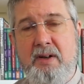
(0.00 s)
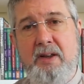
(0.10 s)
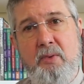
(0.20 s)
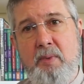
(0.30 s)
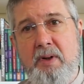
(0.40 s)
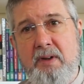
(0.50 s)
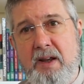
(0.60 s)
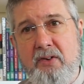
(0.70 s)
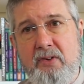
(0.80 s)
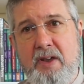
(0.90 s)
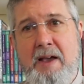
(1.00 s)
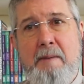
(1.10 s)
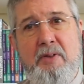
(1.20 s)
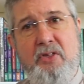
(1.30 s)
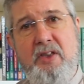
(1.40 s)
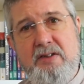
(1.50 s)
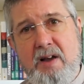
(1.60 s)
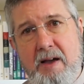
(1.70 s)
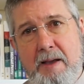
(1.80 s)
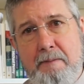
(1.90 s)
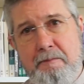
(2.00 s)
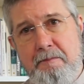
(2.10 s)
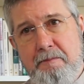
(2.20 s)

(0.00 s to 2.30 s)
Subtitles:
in the wilderness. But this time,